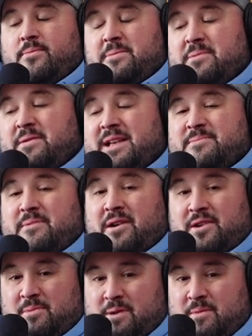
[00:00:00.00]
people ask me
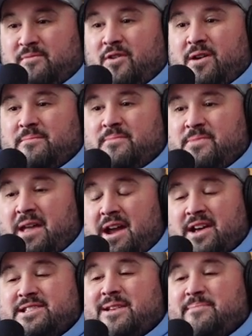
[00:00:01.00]
all the time where I'm from,
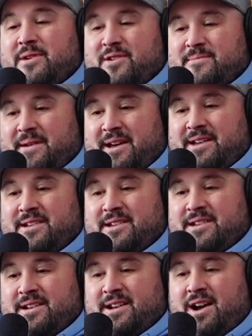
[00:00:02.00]
and I say Bjorn Bay.
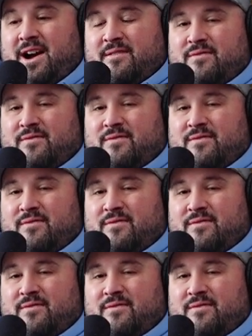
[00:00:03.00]
I